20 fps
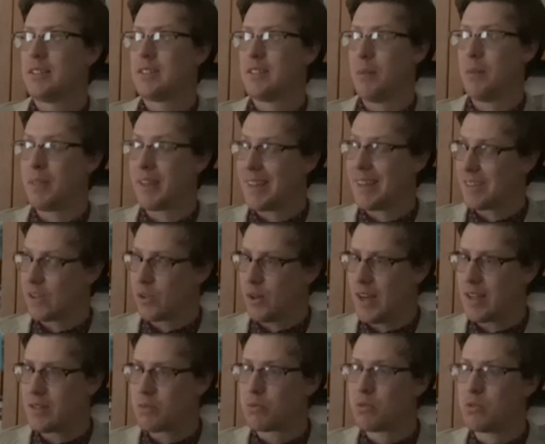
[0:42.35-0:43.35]
something at the
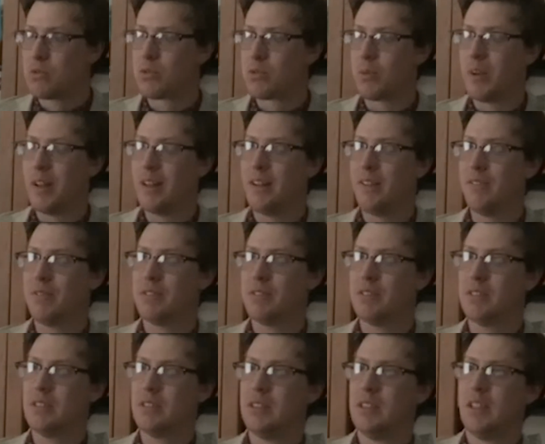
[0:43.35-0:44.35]
grassroots
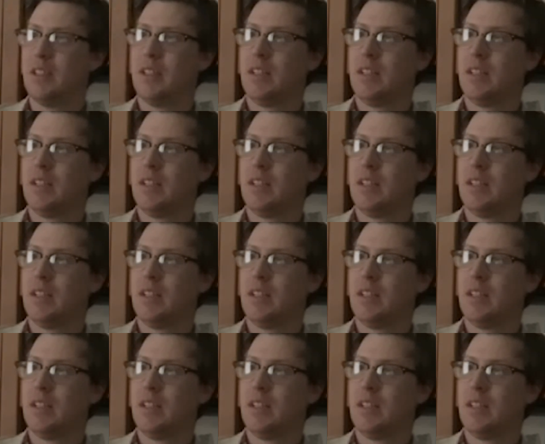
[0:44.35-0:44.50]
level.